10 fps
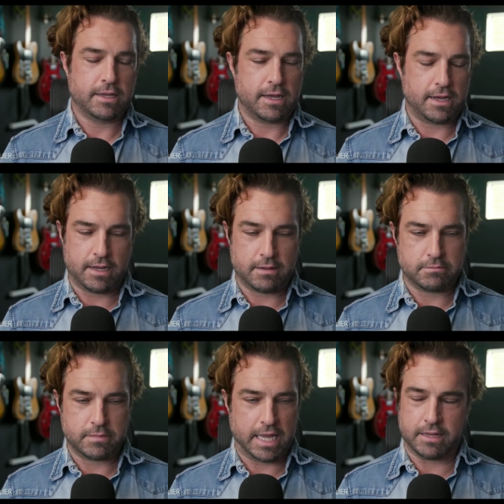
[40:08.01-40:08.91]

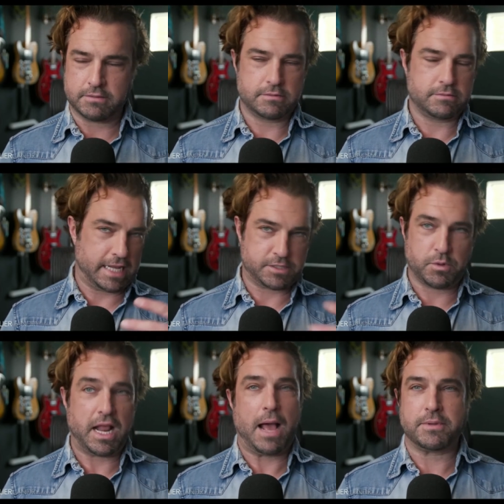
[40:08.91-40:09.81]
And that's what
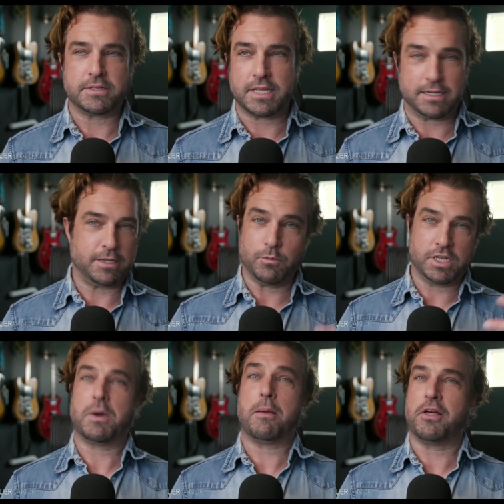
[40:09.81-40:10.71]
happened. And it was
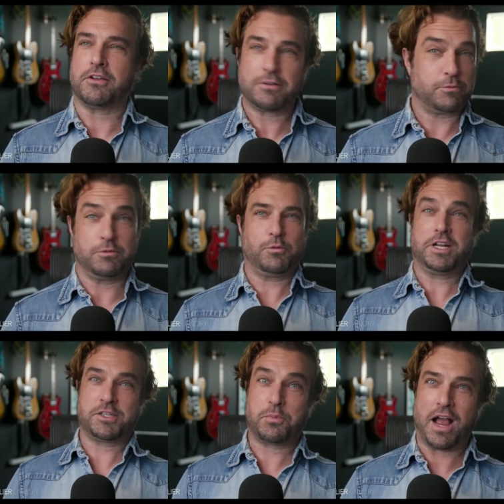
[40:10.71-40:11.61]
my mother. What a
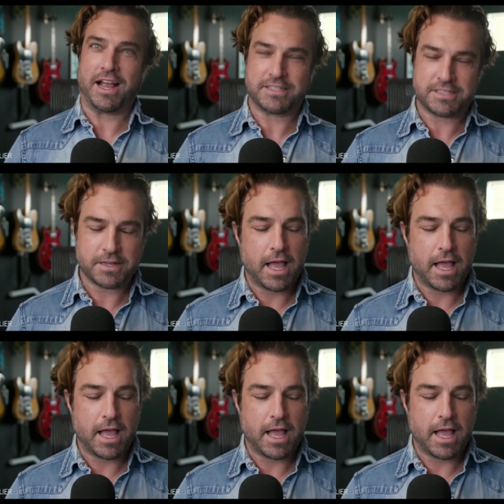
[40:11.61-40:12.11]
surprise.